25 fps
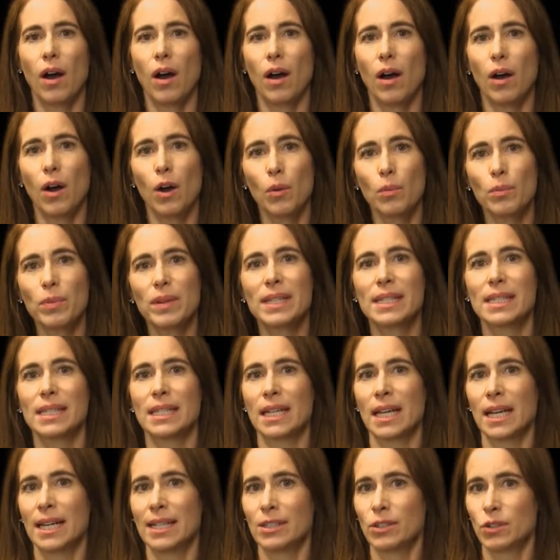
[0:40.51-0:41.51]
opens an
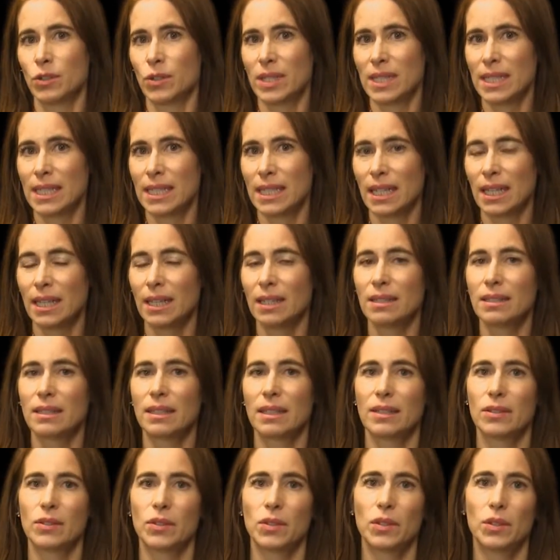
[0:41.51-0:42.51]

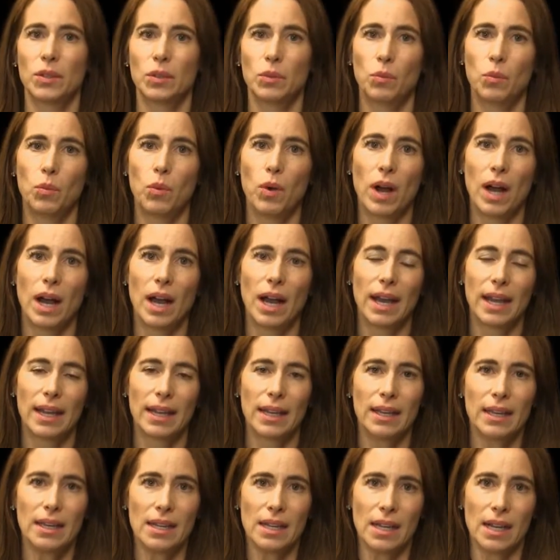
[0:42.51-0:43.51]
understanding to why
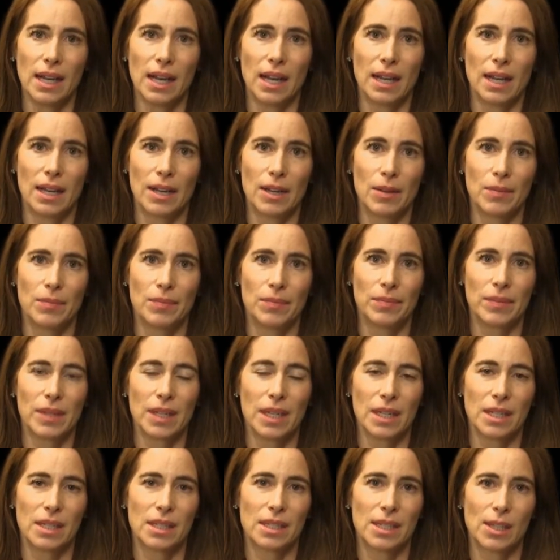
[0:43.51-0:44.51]
um,
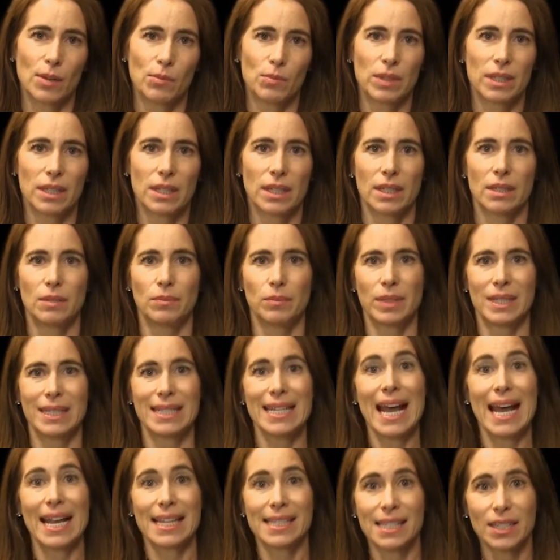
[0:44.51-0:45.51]
someone can be
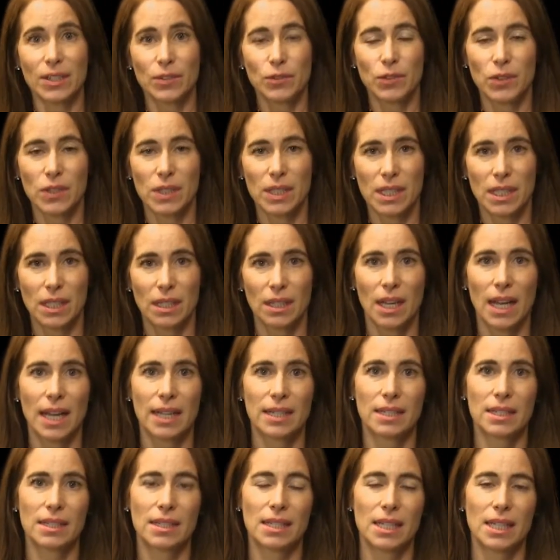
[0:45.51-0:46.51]
tested for celiac
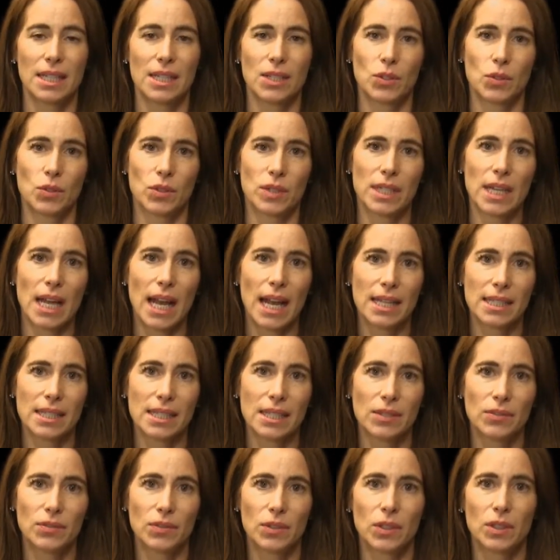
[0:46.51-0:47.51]
disease or
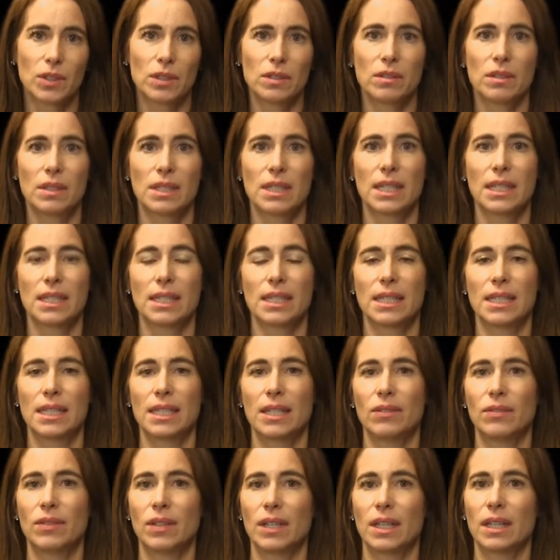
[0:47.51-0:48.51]
tested for gluten
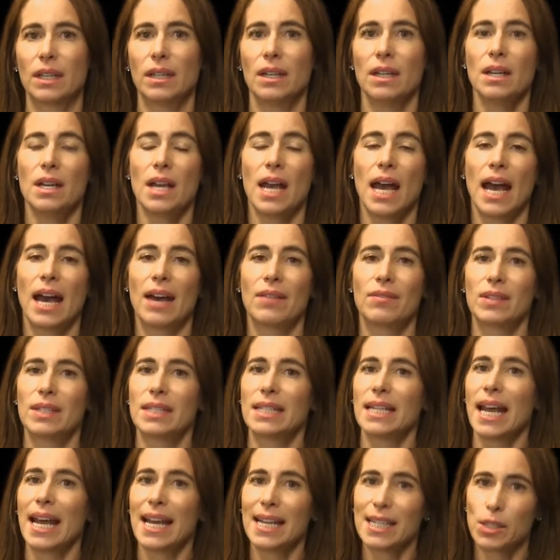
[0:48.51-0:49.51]
sensitivity, have the
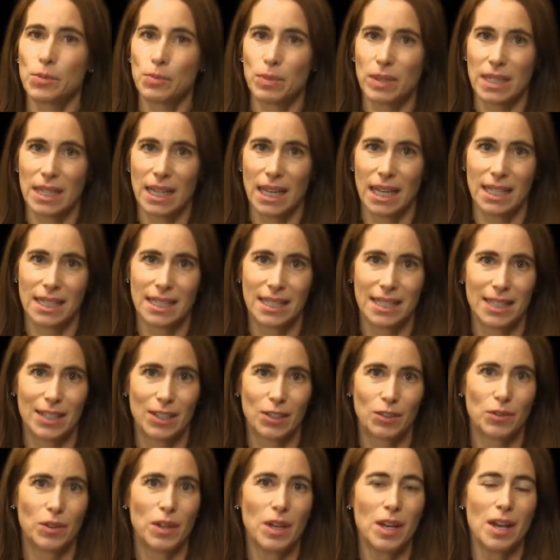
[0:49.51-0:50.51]
test be
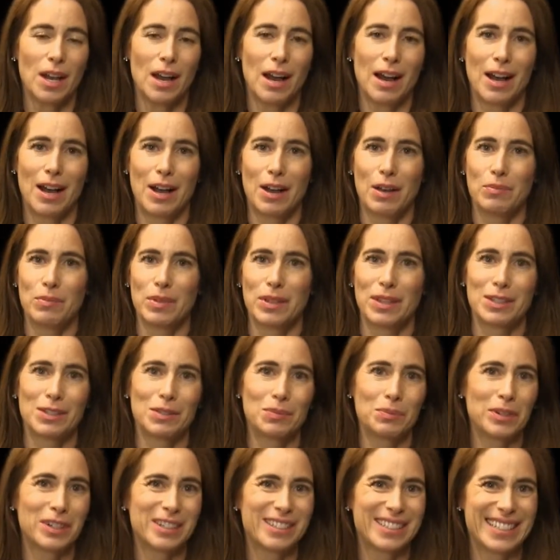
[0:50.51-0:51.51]
negative, uh, but this
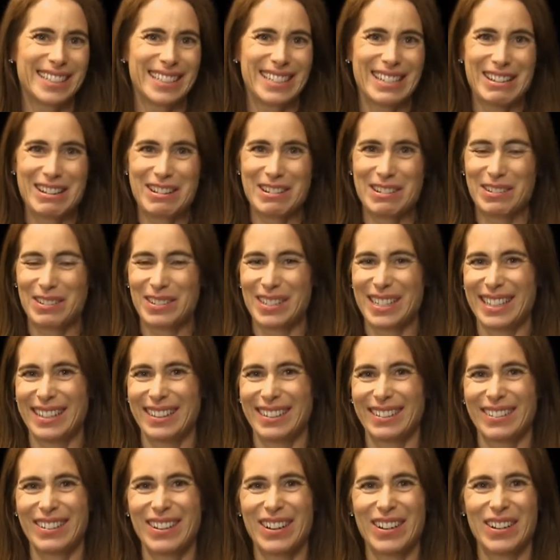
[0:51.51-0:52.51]
person knows in
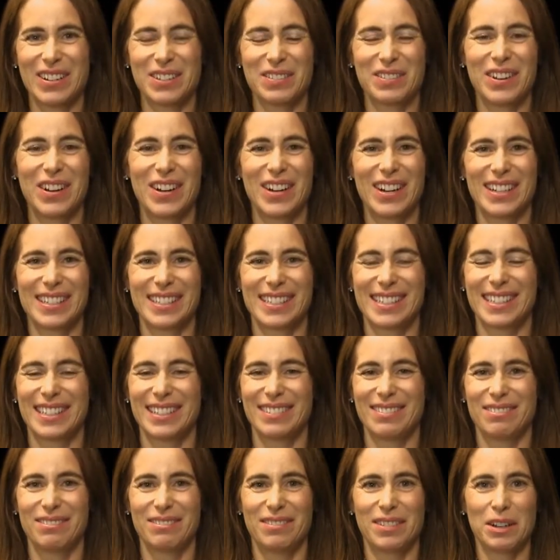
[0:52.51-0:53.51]
their heart of hearts
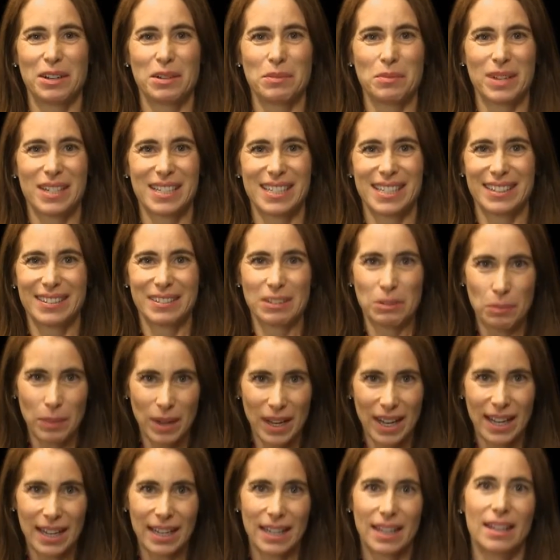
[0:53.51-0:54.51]
and very much in their
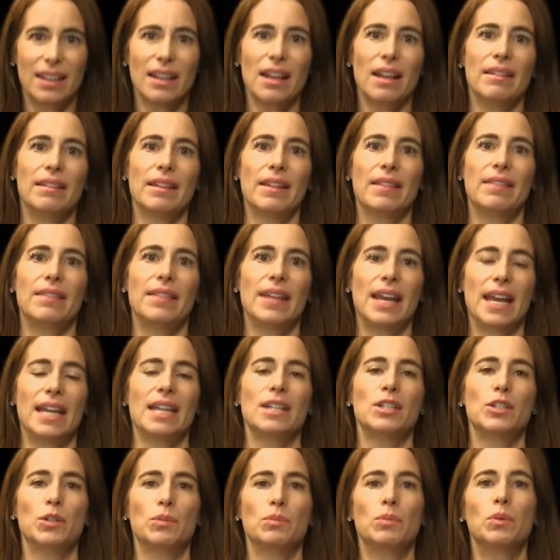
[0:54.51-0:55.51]
body that they
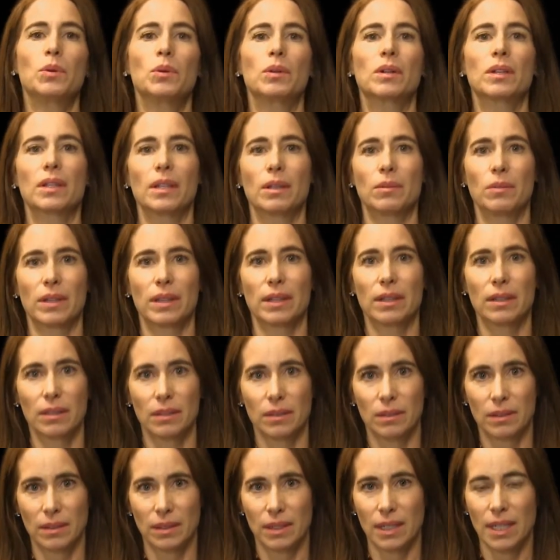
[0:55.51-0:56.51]
do poorly with
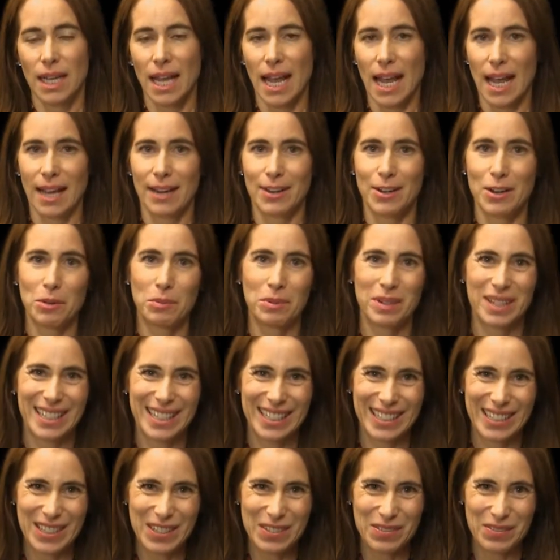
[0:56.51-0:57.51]
gluten, and nobody
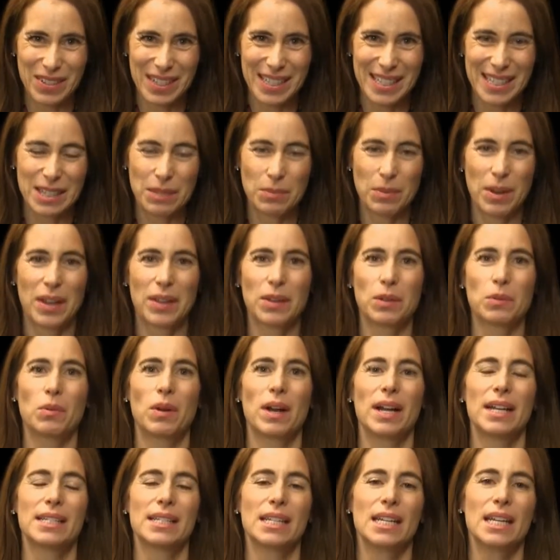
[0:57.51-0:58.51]
can convince them
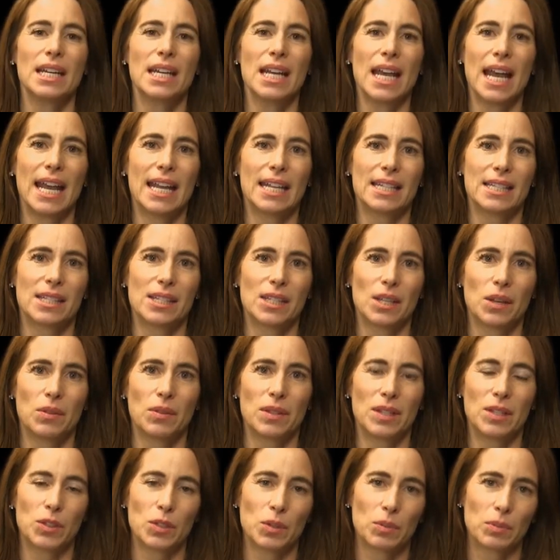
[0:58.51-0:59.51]
otherwise. And so
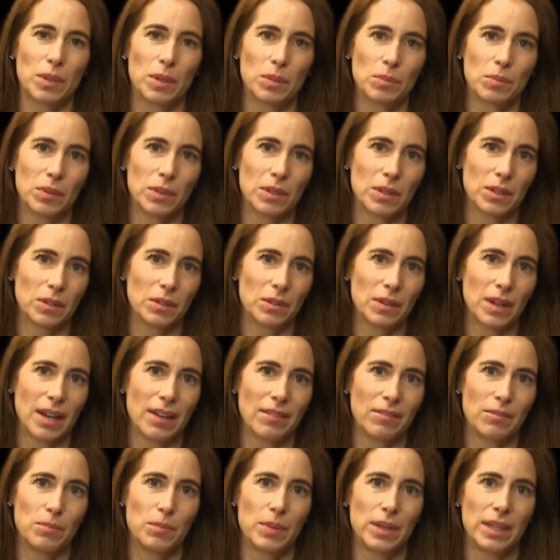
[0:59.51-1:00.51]
these are people who
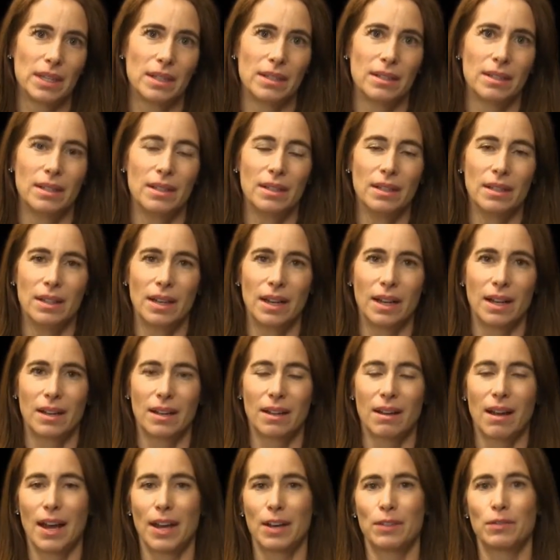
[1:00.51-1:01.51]
have been uh,
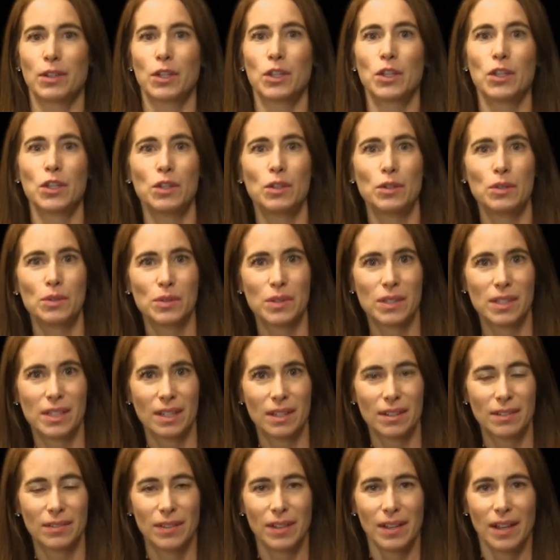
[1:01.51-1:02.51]
kind of accused
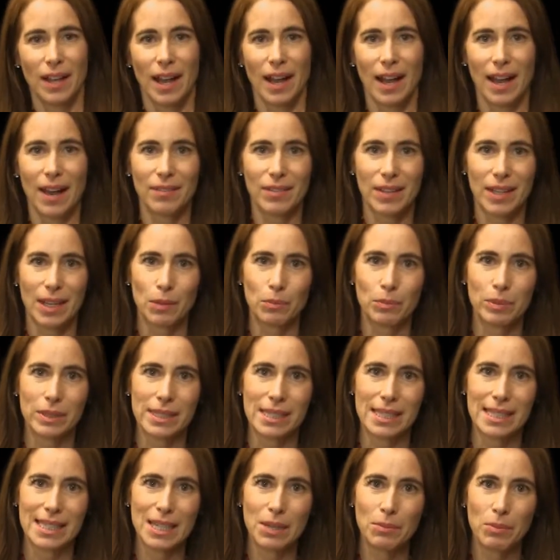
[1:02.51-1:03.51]
of having a
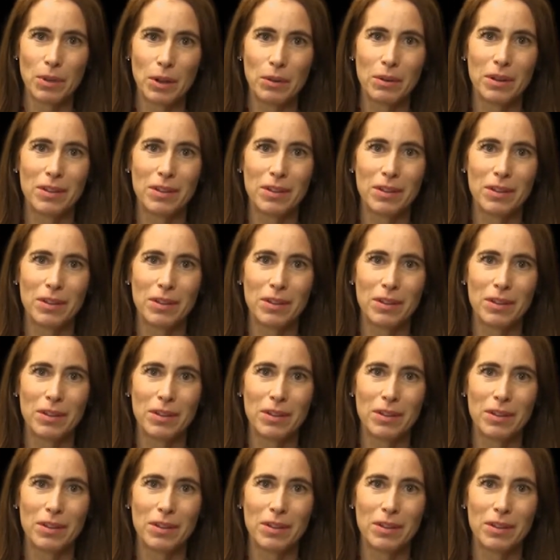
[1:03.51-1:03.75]
placebo